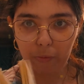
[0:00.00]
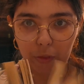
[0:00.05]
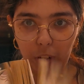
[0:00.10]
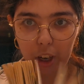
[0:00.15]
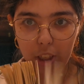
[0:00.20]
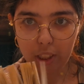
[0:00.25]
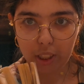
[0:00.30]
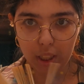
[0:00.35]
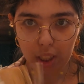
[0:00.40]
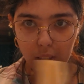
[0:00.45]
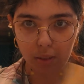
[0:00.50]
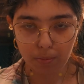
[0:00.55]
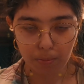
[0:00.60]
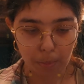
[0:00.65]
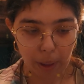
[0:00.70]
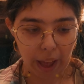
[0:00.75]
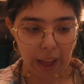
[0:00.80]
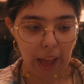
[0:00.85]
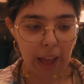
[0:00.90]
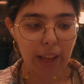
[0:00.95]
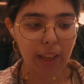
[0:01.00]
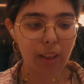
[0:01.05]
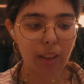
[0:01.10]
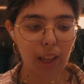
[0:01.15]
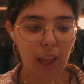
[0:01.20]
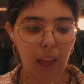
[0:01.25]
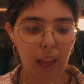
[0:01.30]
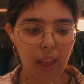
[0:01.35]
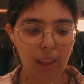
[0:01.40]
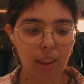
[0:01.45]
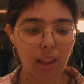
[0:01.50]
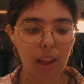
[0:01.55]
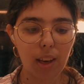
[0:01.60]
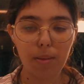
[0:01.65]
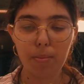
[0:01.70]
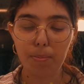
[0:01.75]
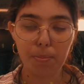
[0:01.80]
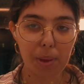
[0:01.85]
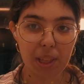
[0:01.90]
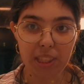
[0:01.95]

front to back, and then